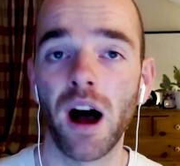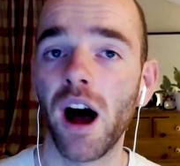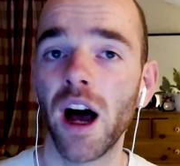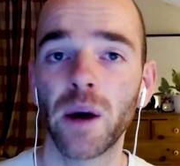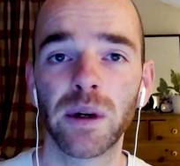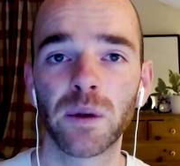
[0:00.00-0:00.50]

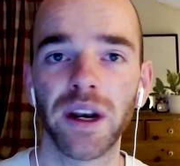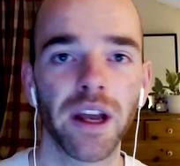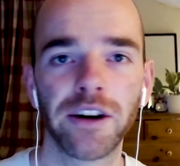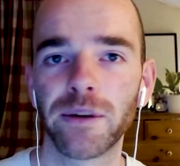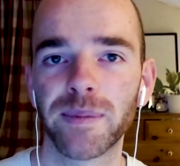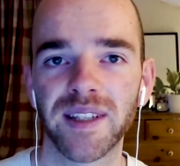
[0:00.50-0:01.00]
I would
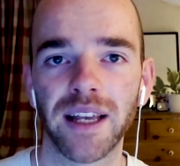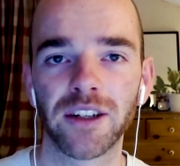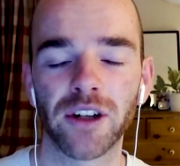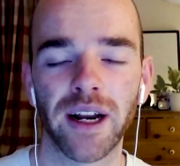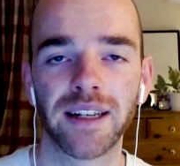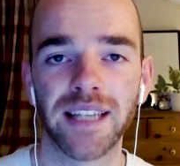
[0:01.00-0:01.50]

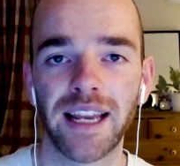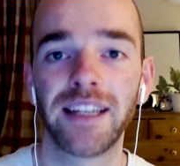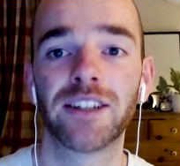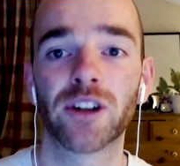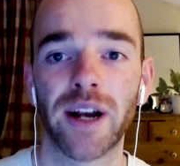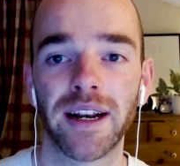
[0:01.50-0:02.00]
100% take
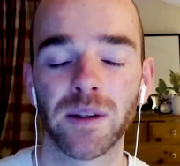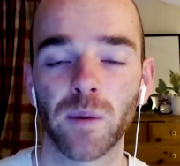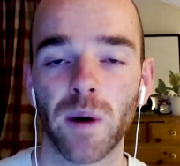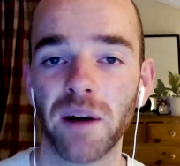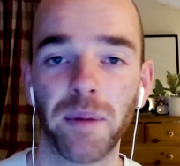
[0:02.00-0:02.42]
Trent as well,